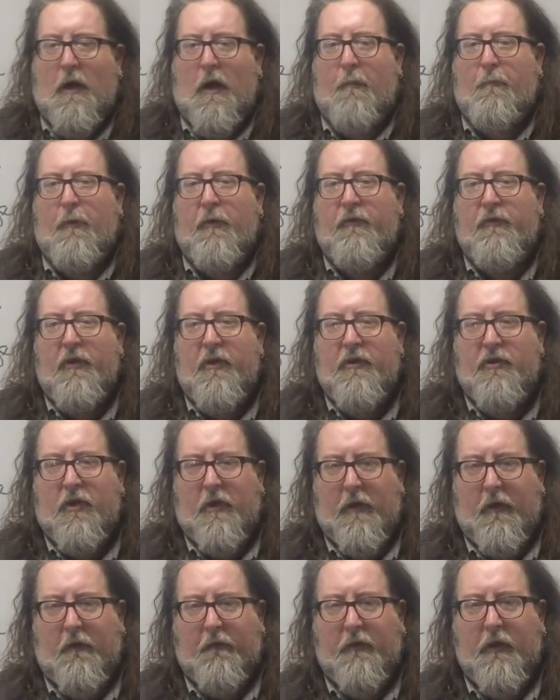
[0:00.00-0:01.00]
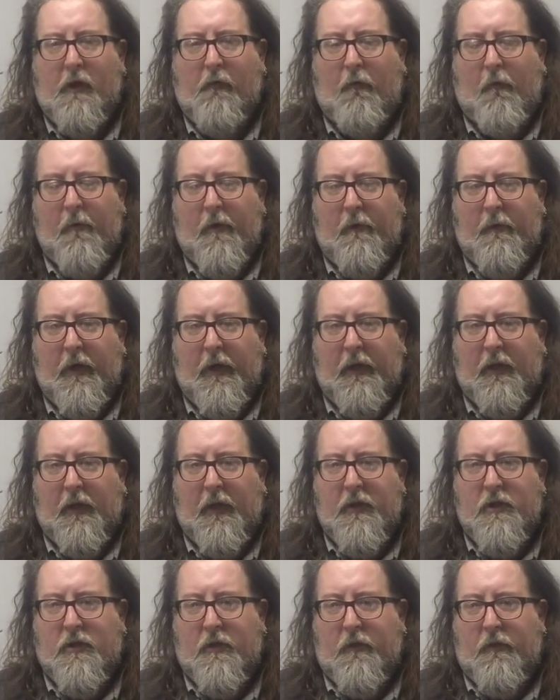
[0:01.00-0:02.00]
opposition of government
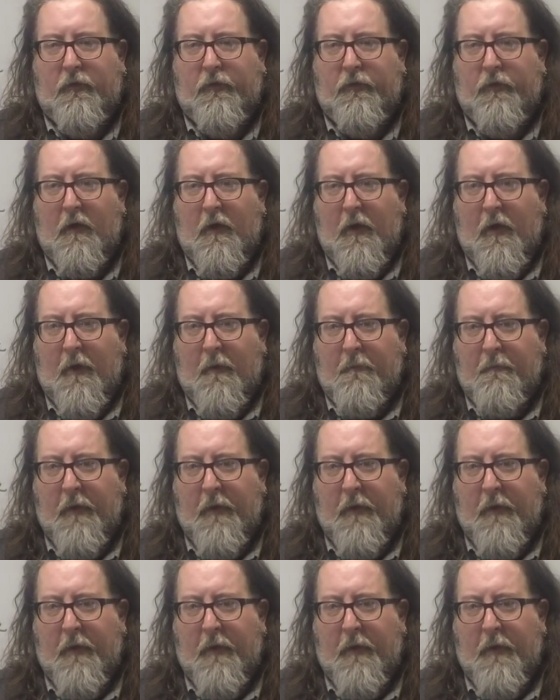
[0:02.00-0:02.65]
regulations